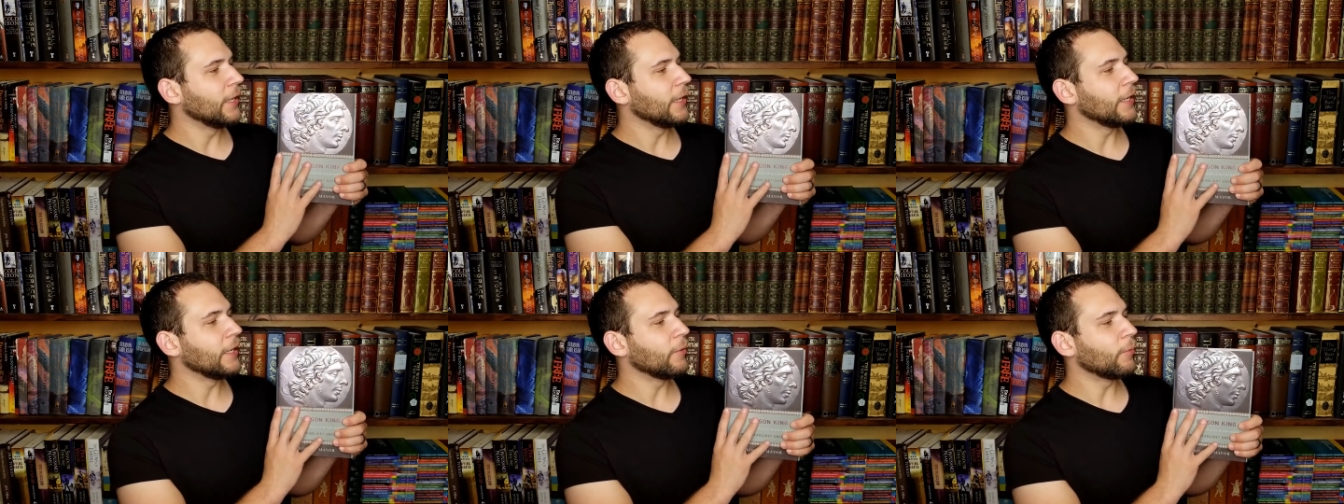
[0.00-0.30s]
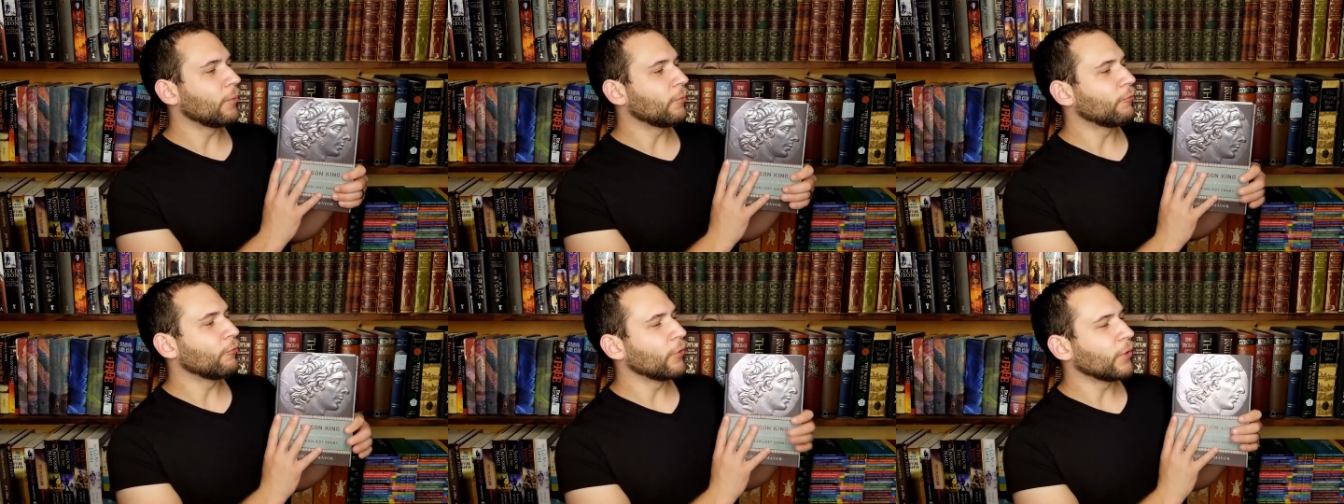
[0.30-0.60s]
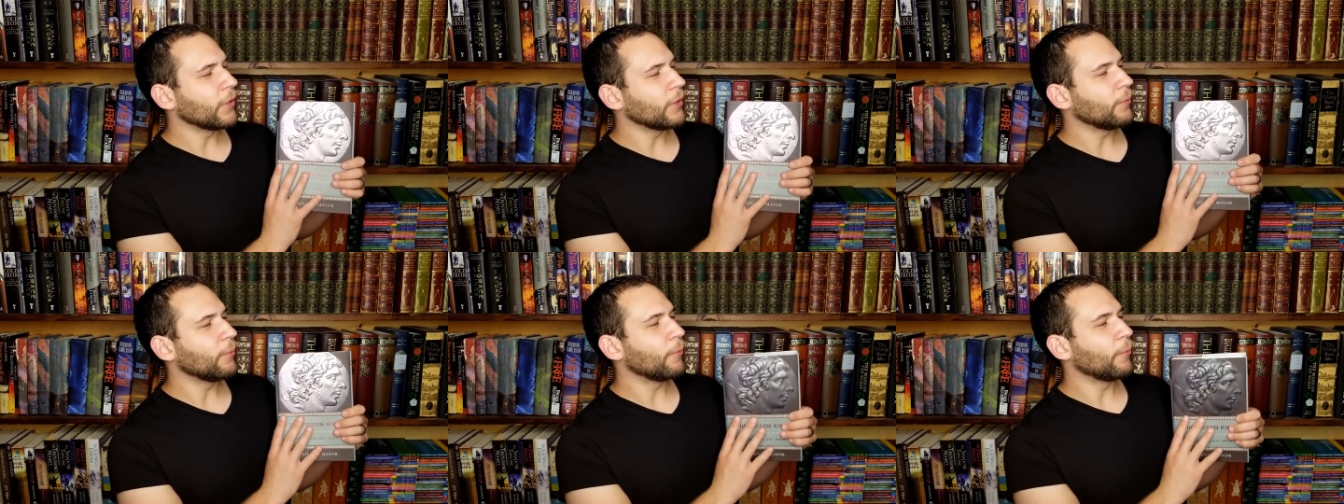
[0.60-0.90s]
he
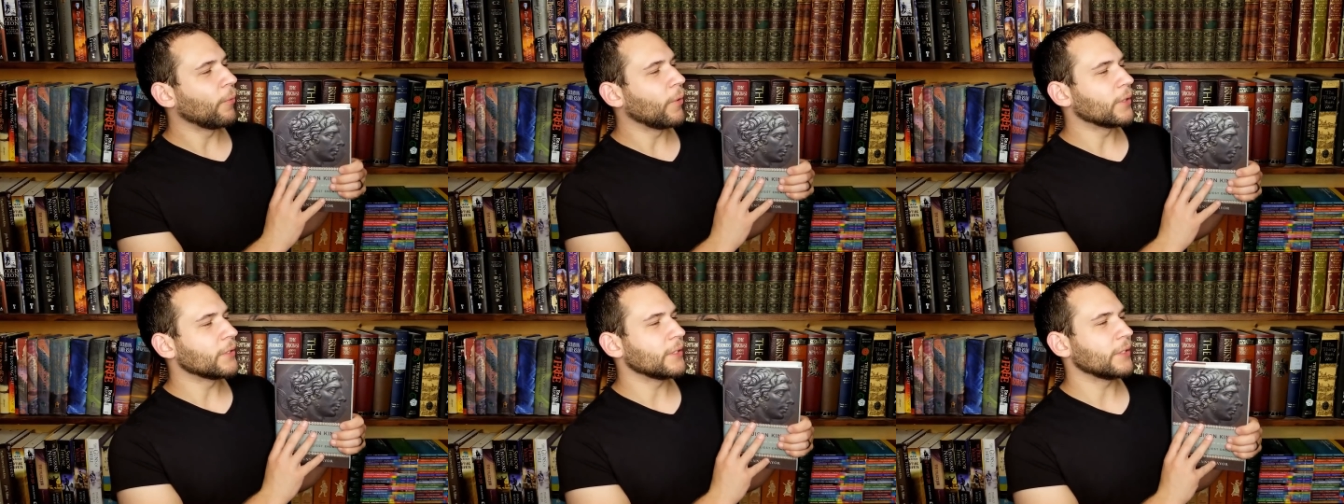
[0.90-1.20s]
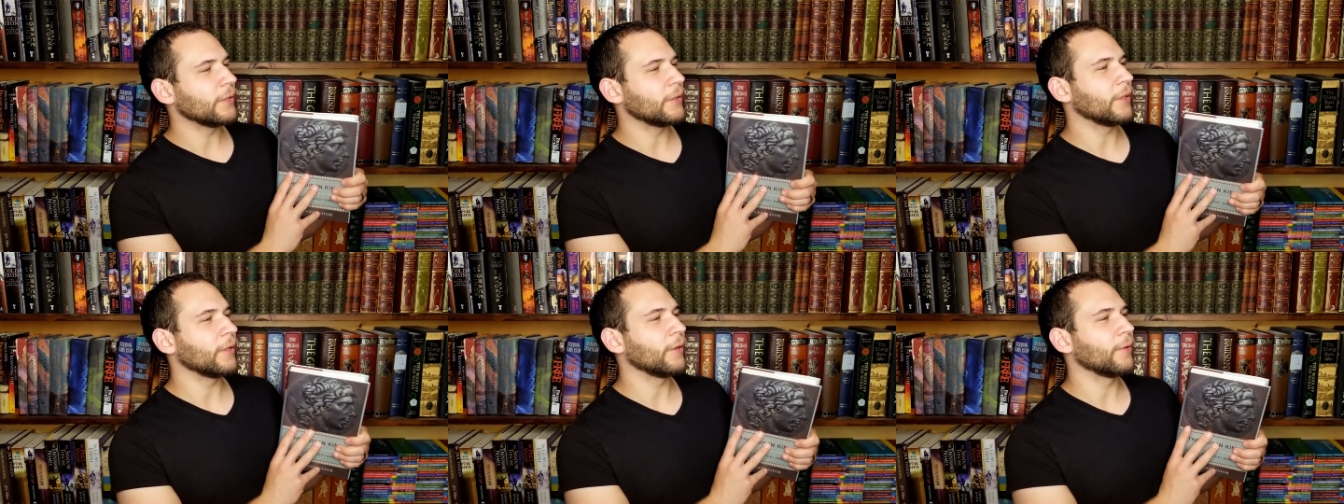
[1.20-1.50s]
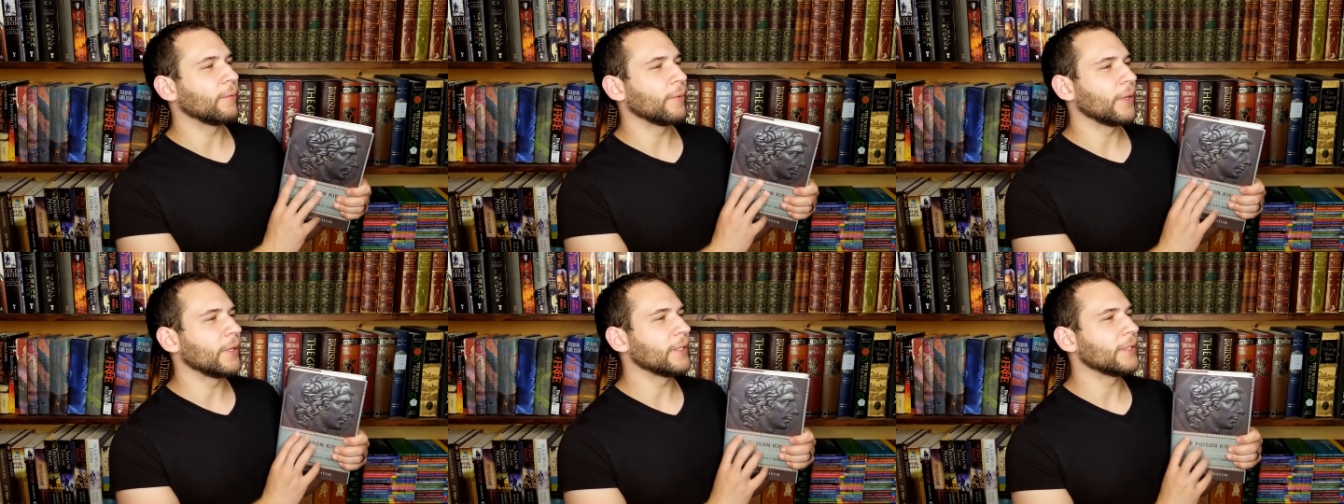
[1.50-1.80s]
really wasn't the
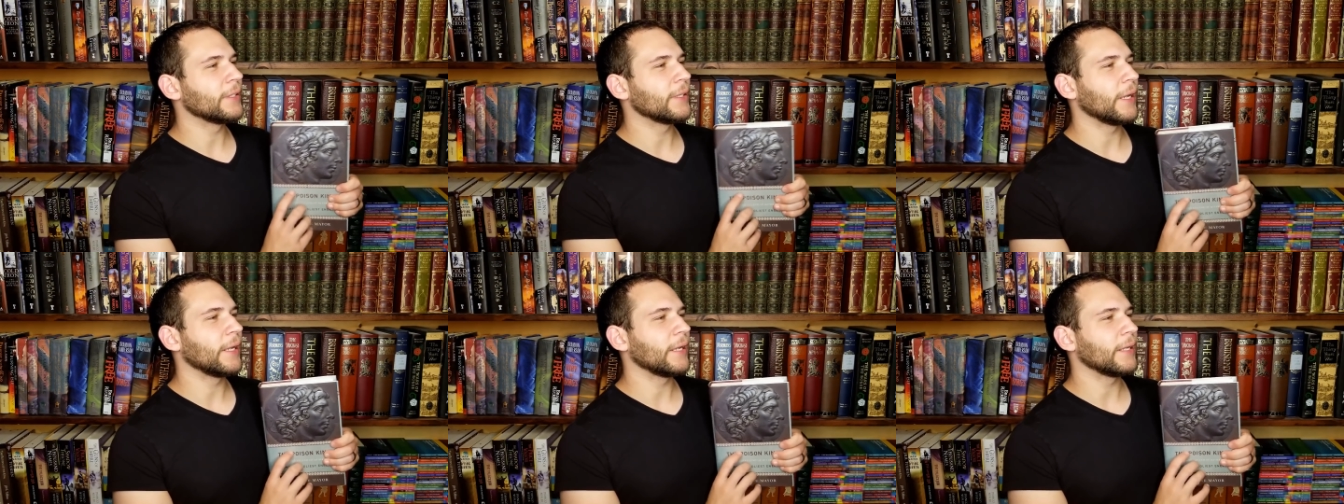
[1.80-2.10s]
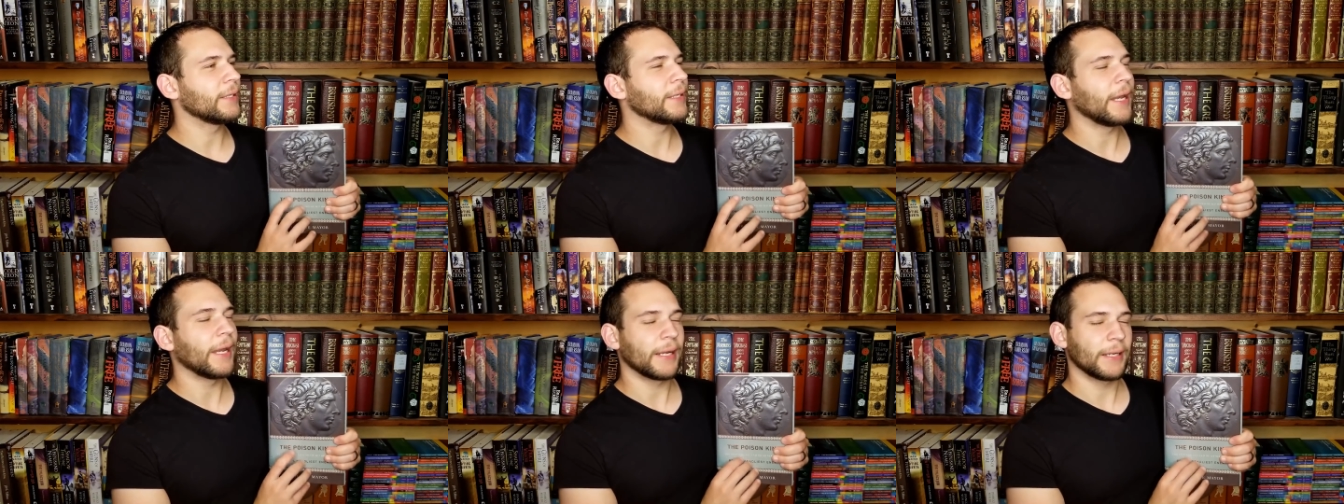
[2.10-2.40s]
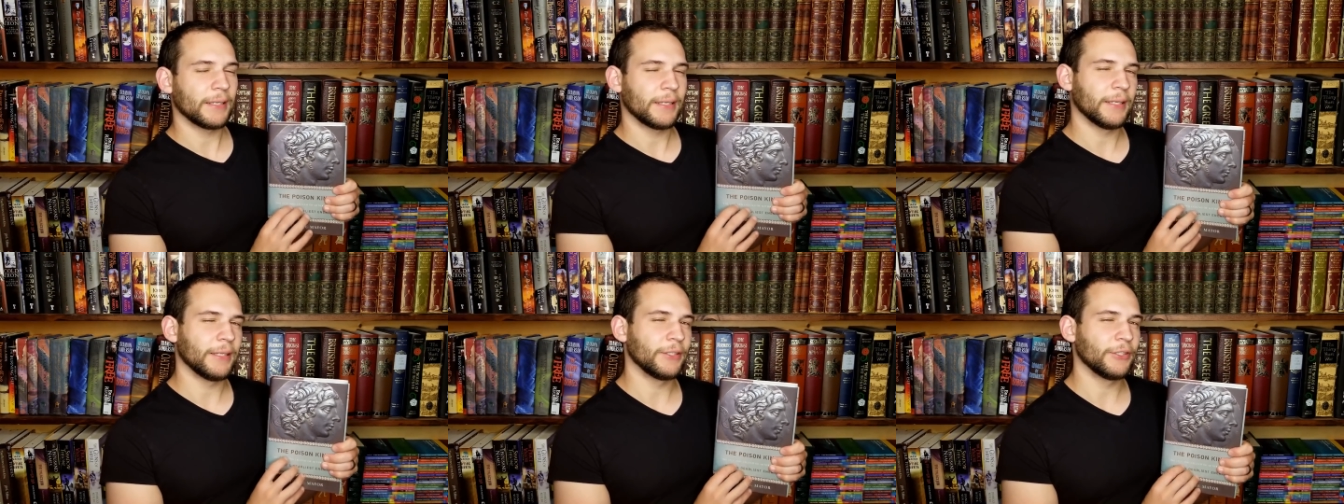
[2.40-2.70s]
greatest like
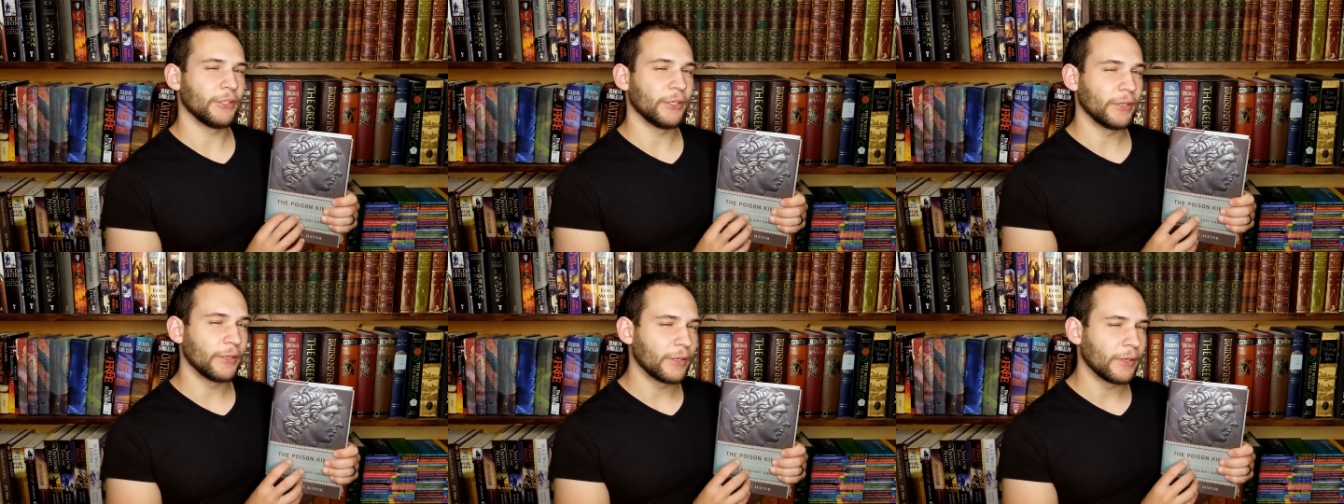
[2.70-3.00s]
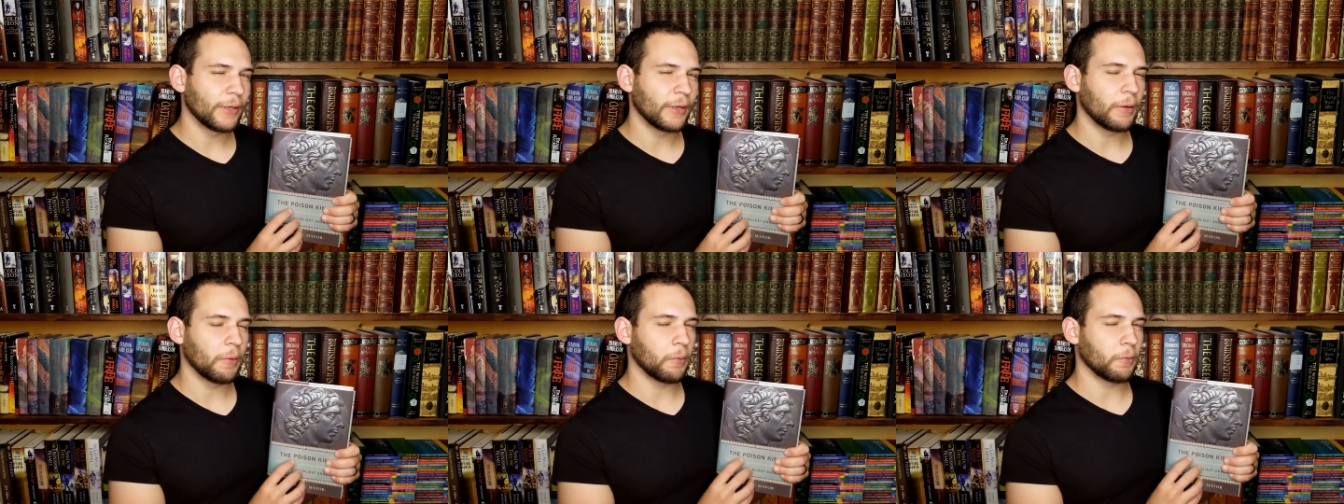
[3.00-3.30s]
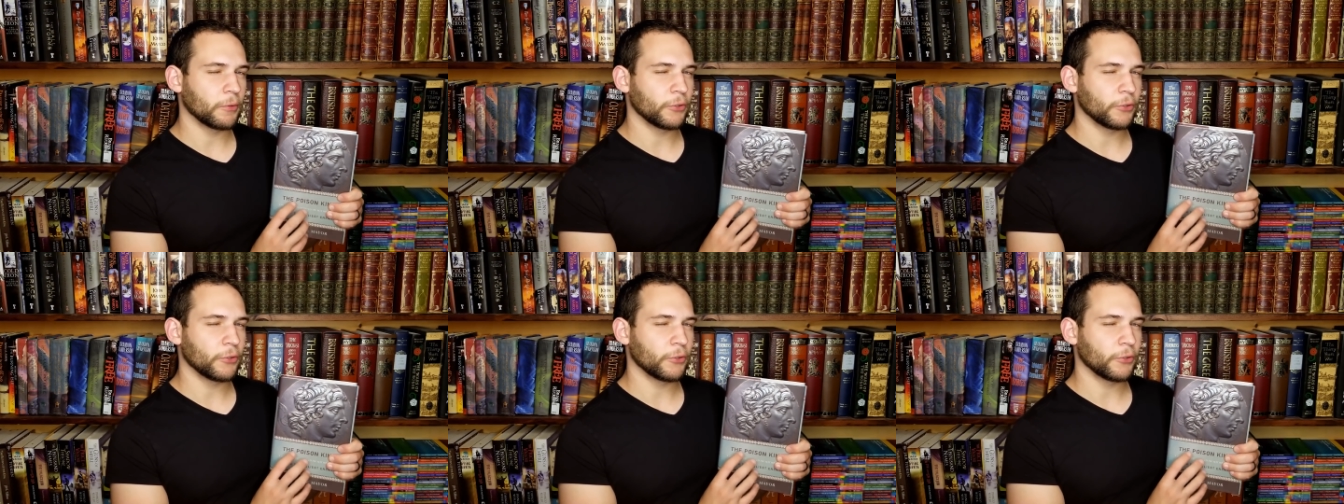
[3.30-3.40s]
tactician